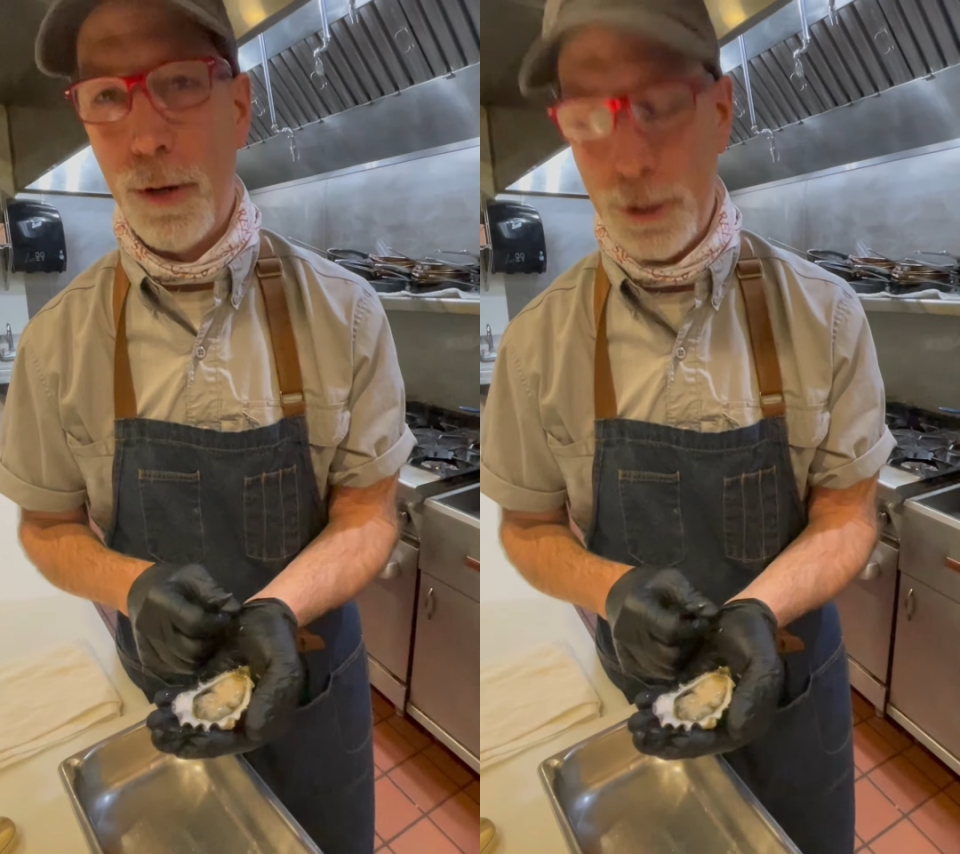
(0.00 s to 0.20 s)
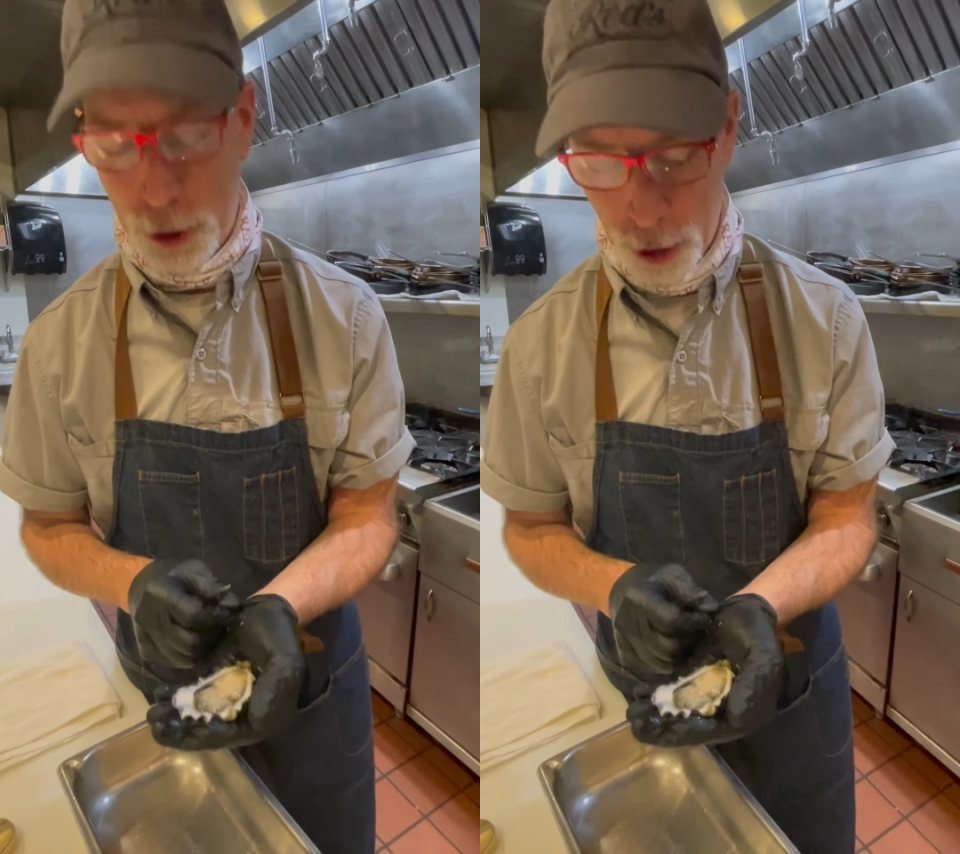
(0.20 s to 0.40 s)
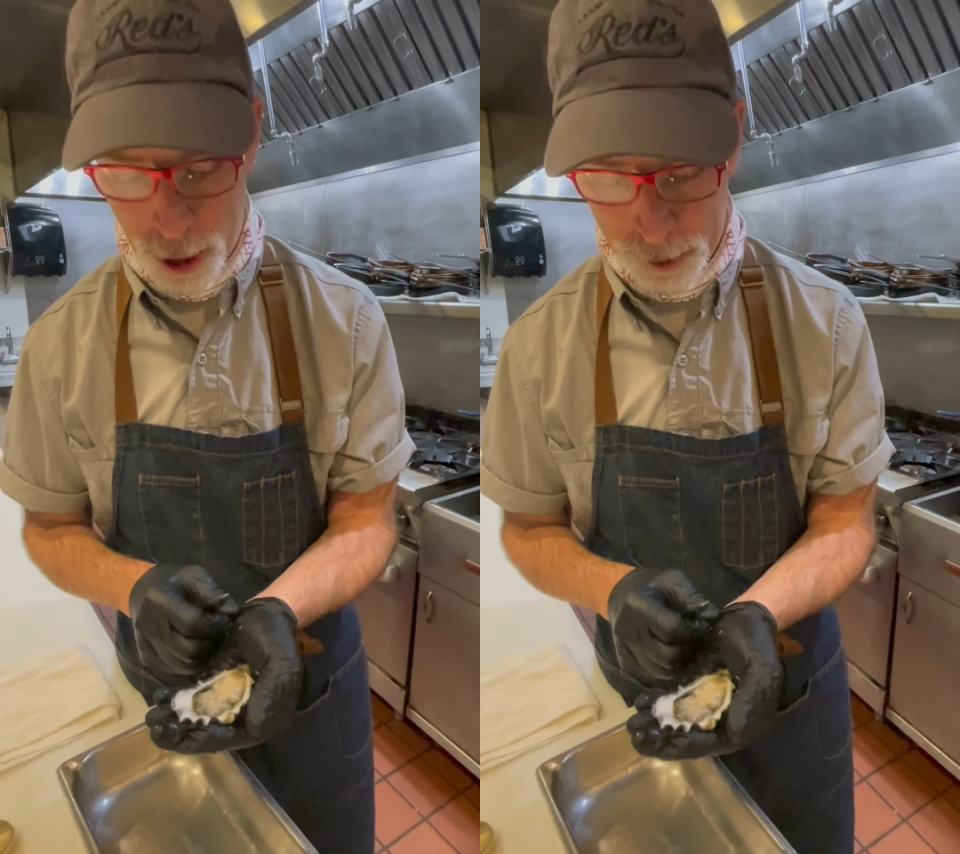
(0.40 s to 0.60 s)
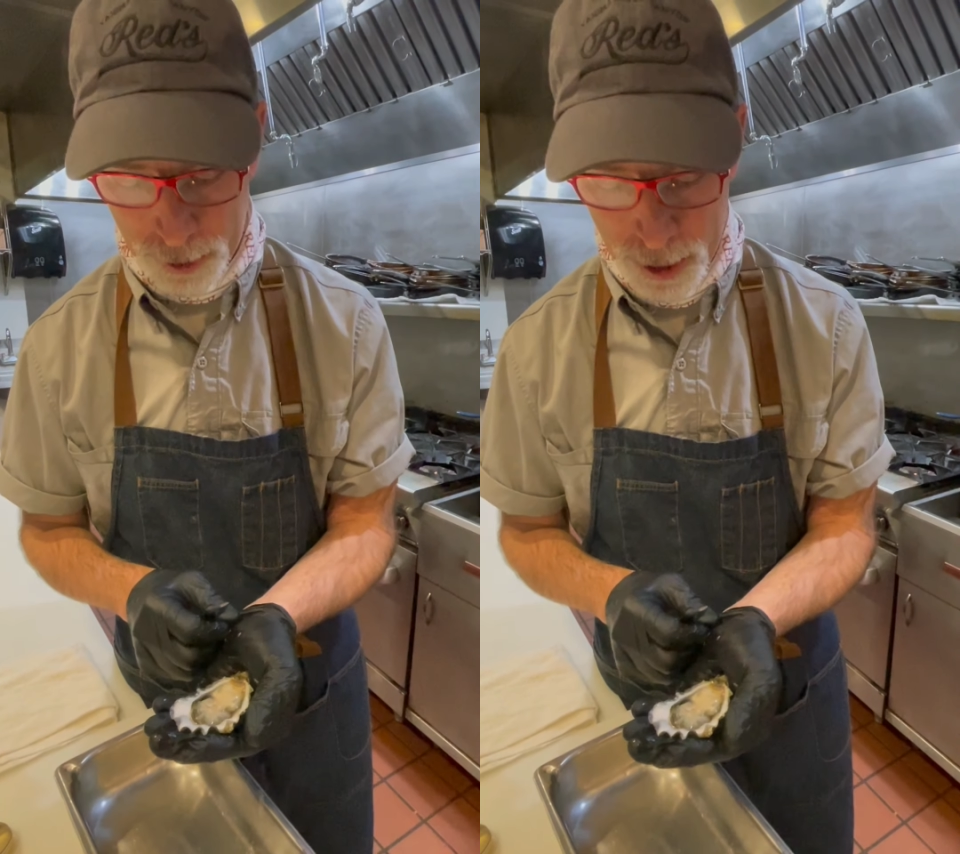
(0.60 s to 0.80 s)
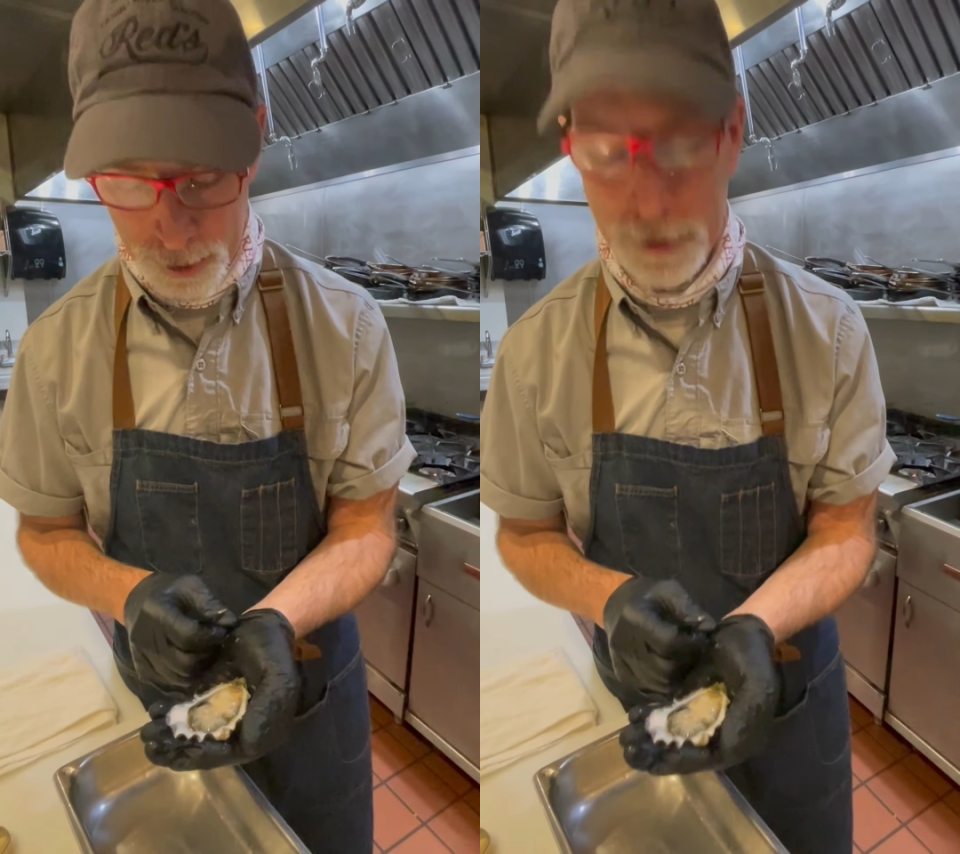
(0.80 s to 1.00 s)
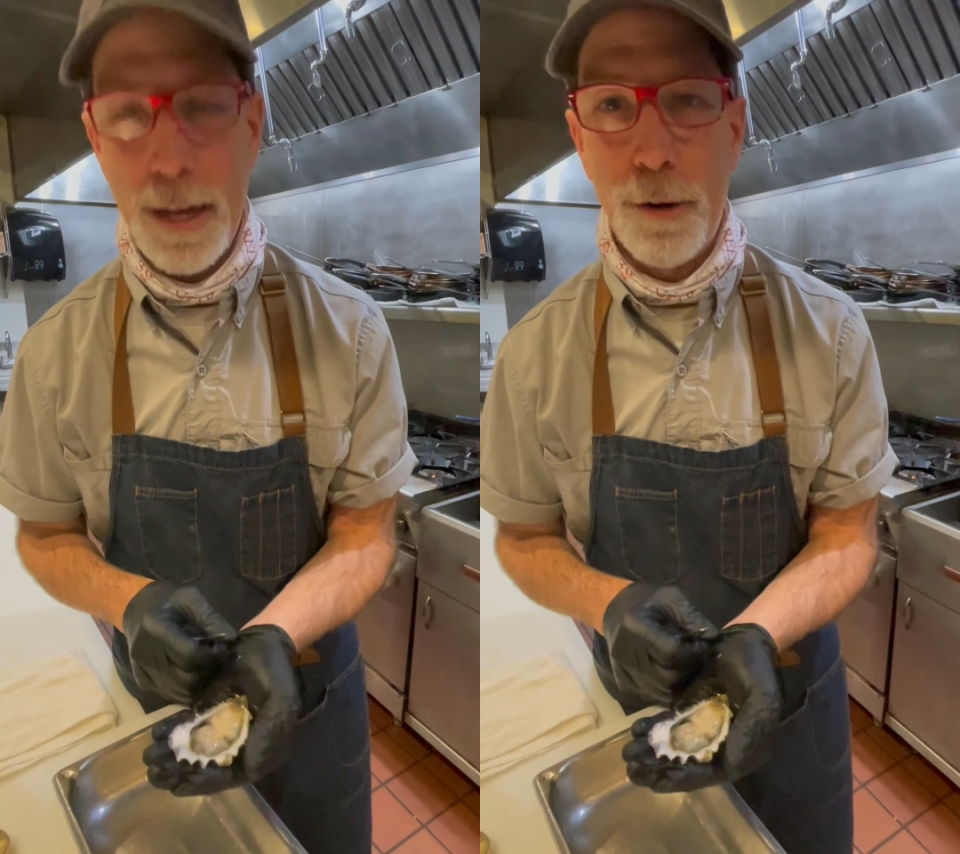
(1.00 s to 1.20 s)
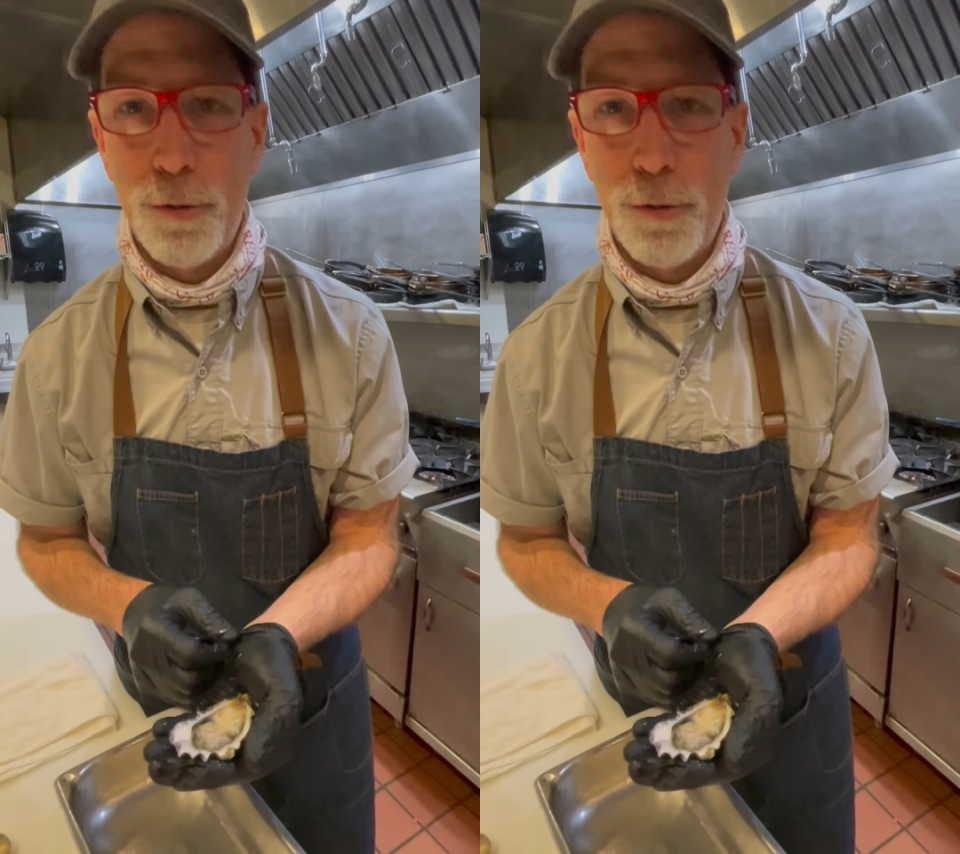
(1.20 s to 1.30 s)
it's shucked, that it